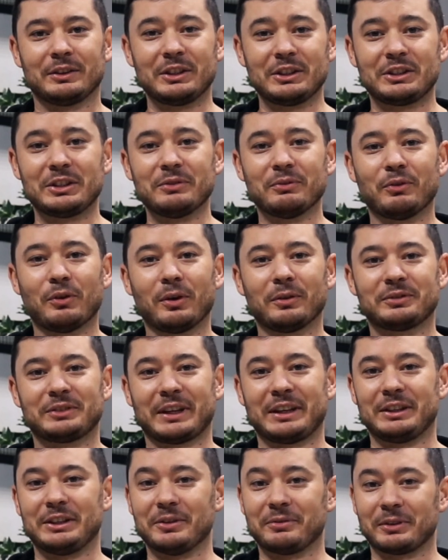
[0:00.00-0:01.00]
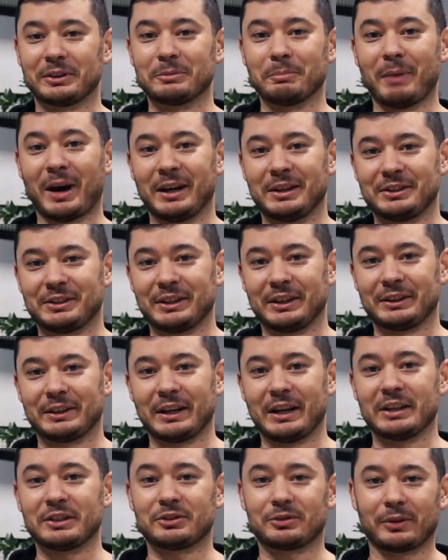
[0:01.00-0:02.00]
This involves a different mindset
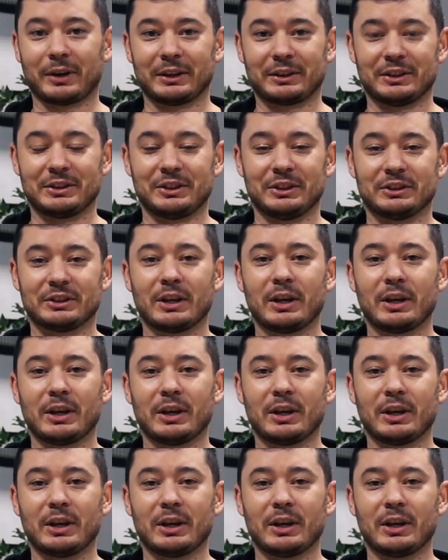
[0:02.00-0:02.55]
and strategies,